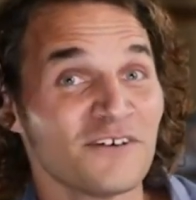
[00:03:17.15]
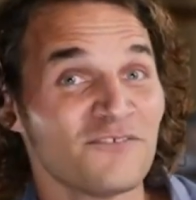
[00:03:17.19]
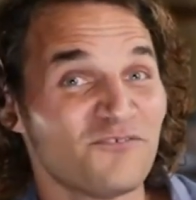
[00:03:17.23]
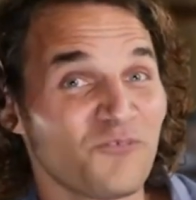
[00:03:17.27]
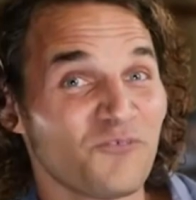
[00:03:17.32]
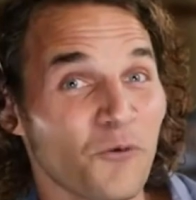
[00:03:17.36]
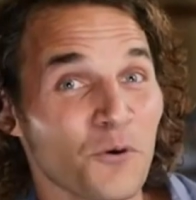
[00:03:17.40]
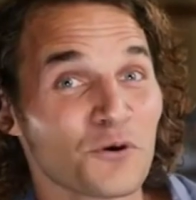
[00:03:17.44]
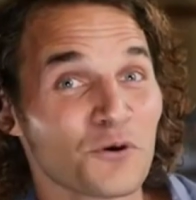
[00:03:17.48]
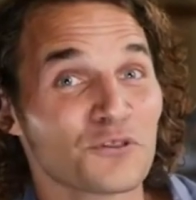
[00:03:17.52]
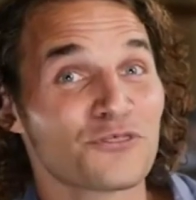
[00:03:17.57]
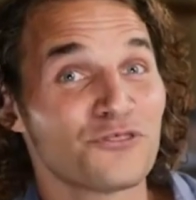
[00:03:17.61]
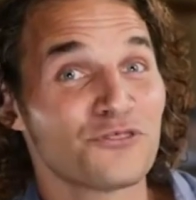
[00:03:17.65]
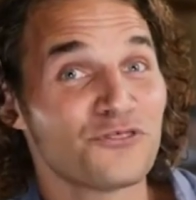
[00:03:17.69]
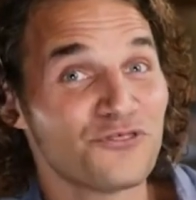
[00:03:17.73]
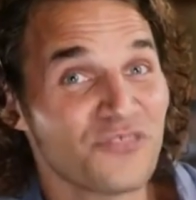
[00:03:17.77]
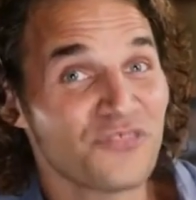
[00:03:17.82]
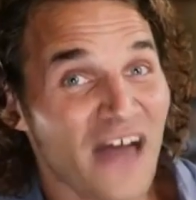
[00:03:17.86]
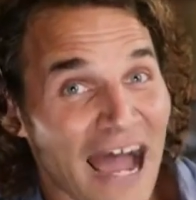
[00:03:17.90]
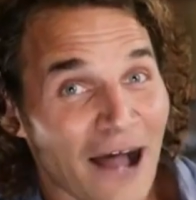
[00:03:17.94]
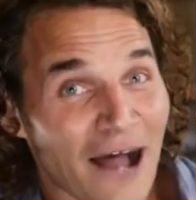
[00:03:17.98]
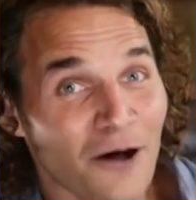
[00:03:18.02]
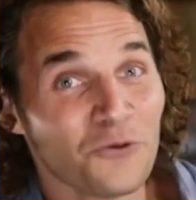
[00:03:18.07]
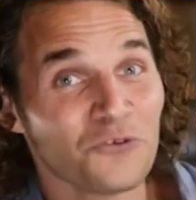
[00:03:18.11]
to
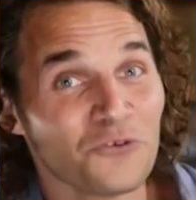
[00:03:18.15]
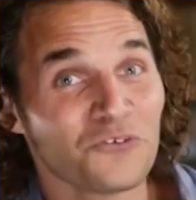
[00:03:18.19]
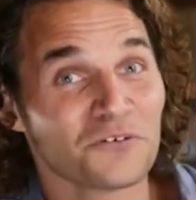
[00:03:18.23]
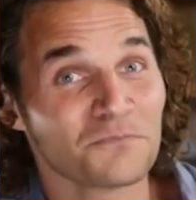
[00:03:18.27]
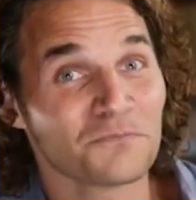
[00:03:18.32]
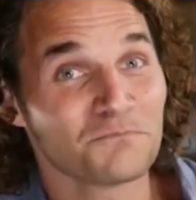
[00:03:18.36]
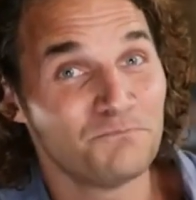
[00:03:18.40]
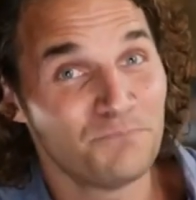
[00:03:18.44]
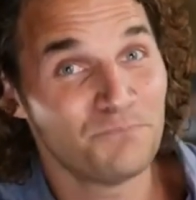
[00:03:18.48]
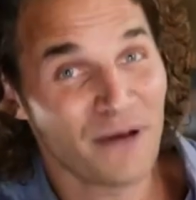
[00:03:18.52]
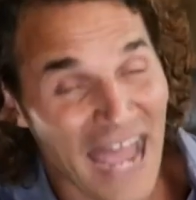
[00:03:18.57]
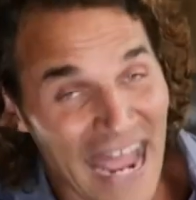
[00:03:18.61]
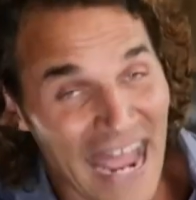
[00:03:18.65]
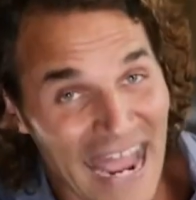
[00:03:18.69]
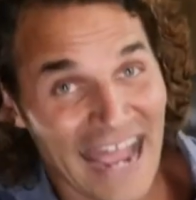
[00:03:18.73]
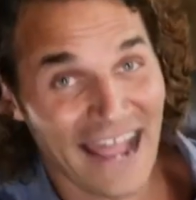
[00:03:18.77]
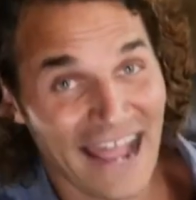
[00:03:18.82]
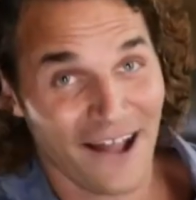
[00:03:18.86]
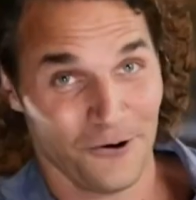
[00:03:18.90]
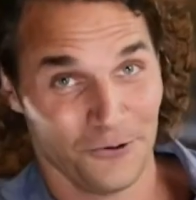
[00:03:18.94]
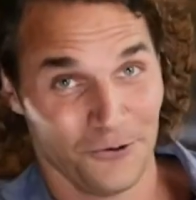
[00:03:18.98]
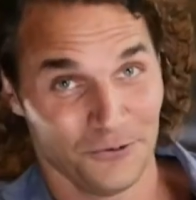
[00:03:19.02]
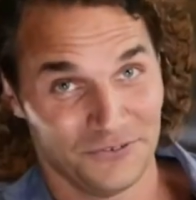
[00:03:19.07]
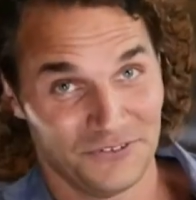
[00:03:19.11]
4,000
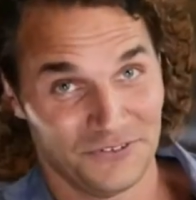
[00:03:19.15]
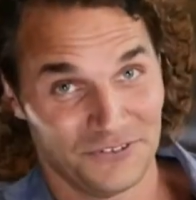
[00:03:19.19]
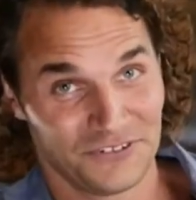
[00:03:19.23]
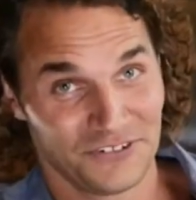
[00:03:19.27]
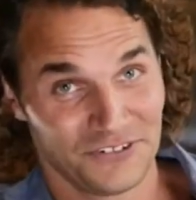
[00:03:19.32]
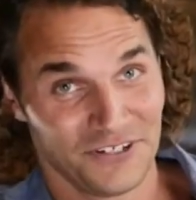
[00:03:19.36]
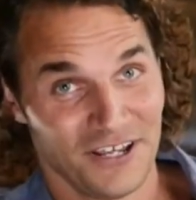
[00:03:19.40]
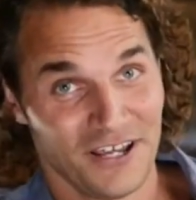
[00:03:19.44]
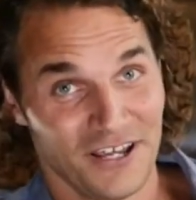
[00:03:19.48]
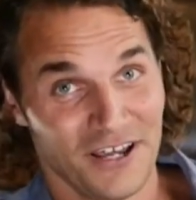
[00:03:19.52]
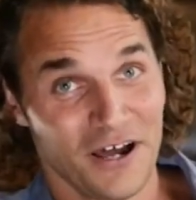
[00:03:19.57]
pounds